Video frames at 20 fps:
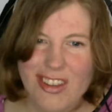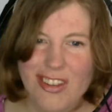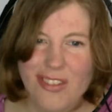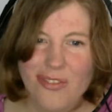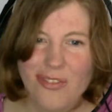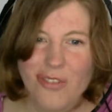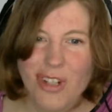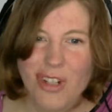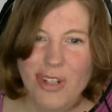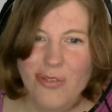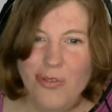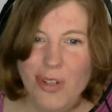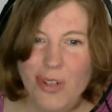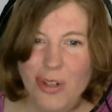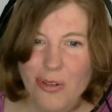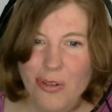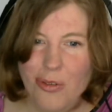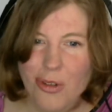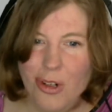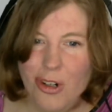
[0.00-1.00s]
when
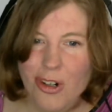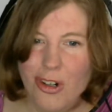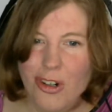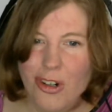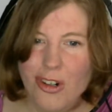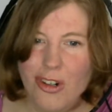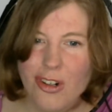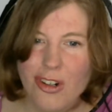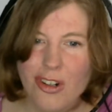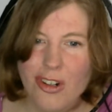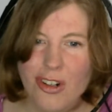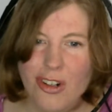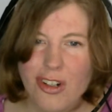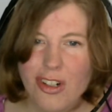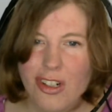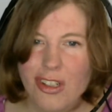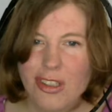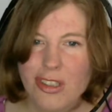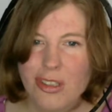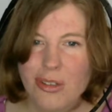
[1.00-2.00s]
we were
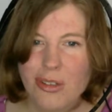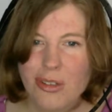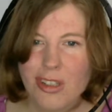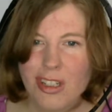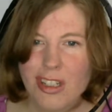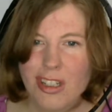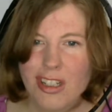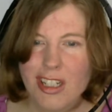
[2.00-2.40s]
doing the